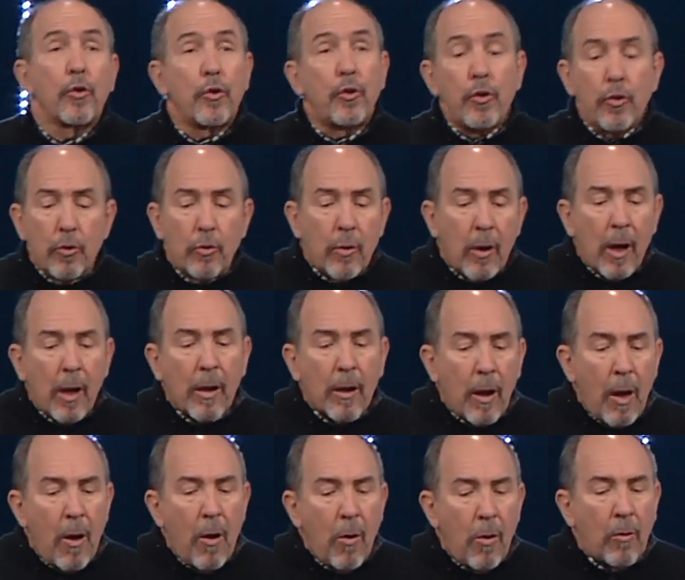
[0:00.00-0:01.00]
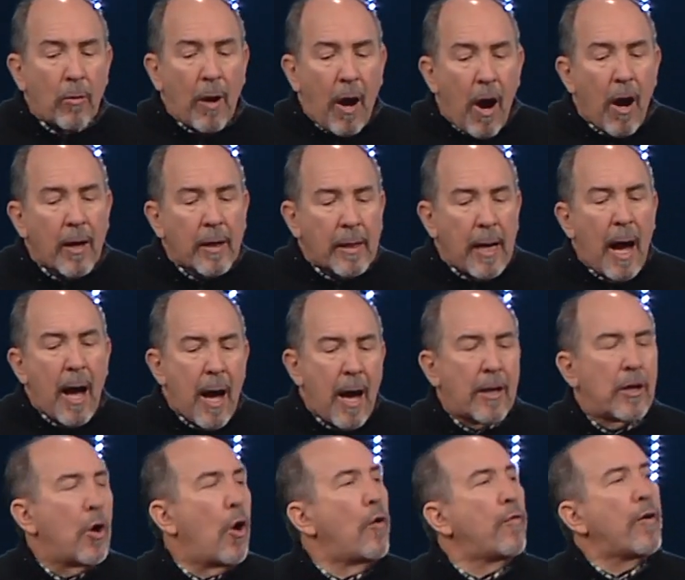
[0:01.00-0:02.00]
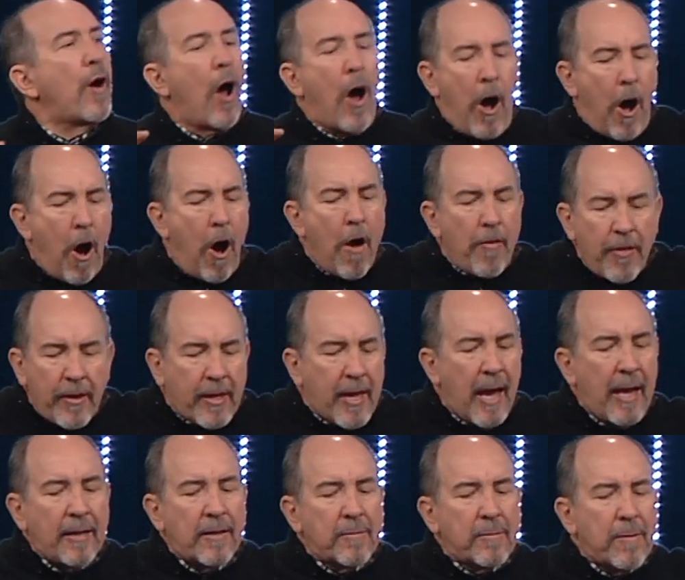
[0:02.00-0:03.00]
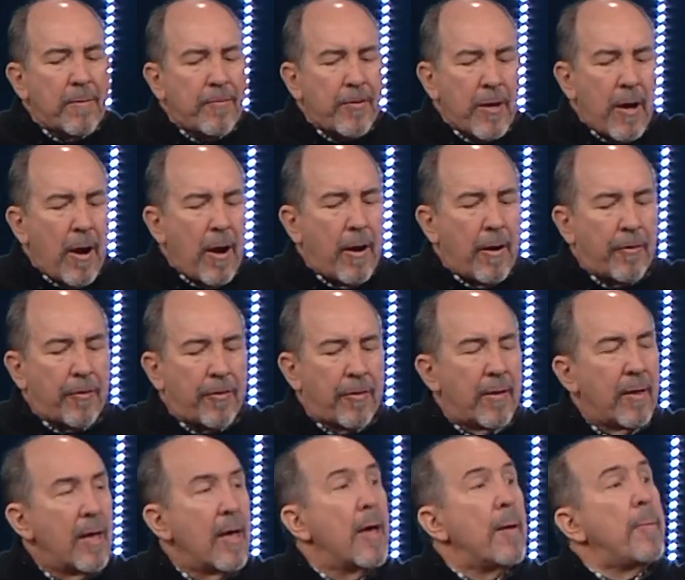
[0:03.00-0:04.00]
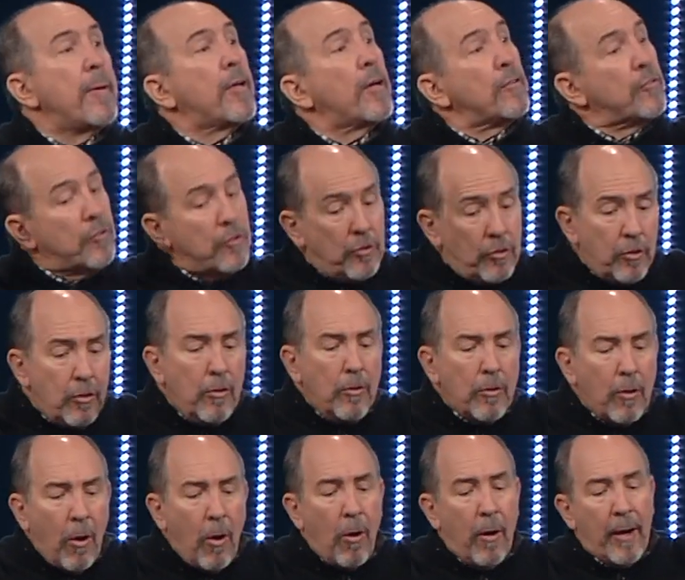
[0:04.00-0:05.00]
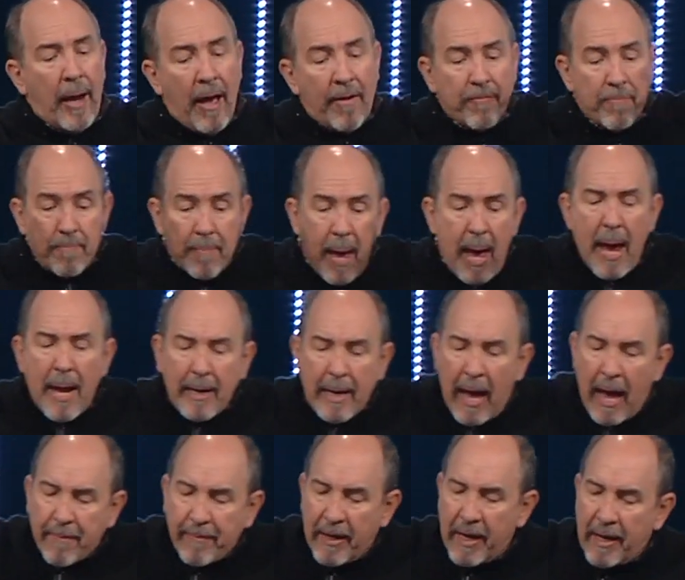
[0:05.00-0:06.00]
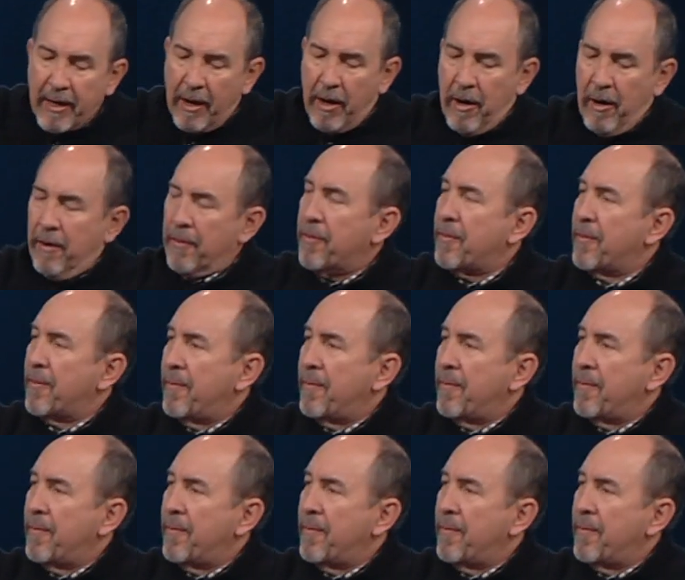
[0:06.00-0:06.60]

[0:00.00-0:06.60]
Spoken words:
You alone are God over all the kingdoms of the earth, because you, Lord, have made heaven and earth.